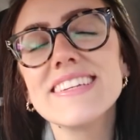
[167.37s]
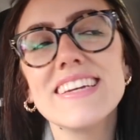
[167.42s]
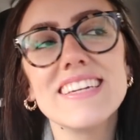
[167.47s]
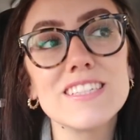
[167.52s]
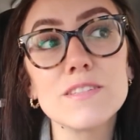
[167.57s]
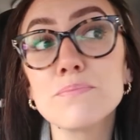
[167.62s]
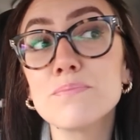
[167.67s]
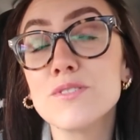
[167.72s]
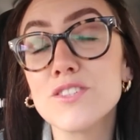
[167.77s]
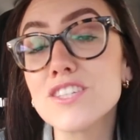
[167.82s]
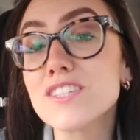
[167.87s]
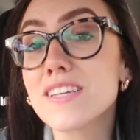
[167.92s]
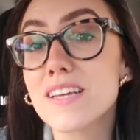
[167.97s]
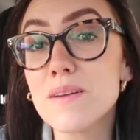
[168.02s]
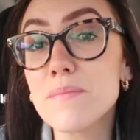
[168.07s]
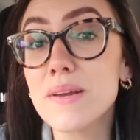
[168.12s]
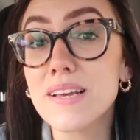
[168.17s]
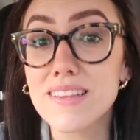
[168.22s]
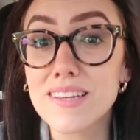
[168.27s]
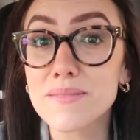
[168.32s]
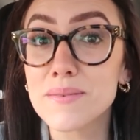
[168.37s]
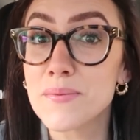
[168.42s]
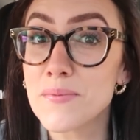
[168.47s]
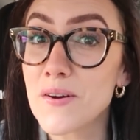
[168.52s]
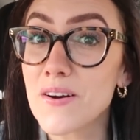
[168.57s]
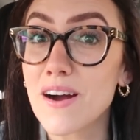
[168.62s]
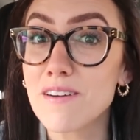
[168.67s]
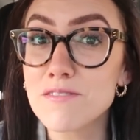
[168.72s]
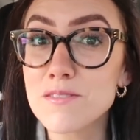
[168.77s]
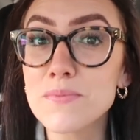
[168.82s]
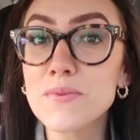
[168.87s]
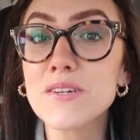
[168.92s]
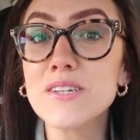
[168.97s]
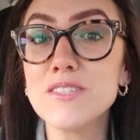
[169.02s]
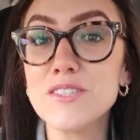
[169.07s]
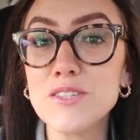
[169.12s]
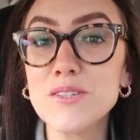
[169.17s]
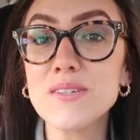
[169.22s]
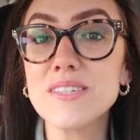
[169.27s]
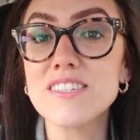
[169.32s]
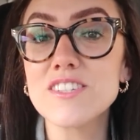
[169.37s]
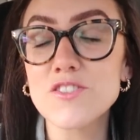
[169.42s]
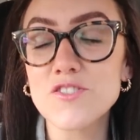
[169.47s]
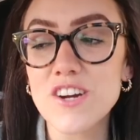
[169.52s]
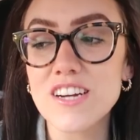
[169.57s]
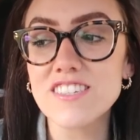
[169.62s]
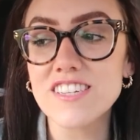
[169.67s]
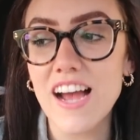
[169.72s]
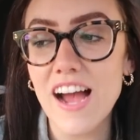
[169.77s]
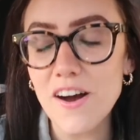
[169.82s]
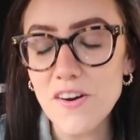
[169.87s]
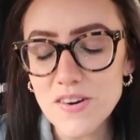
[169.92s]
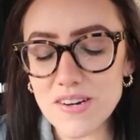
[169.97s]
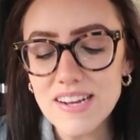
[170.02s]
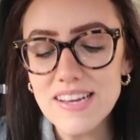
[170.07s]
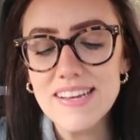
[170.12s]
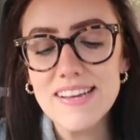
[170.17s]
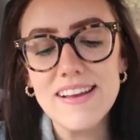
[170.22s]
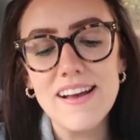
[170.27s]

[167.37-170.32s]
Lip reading: it's just gonna be a little bit more comfortable because you can stretch out.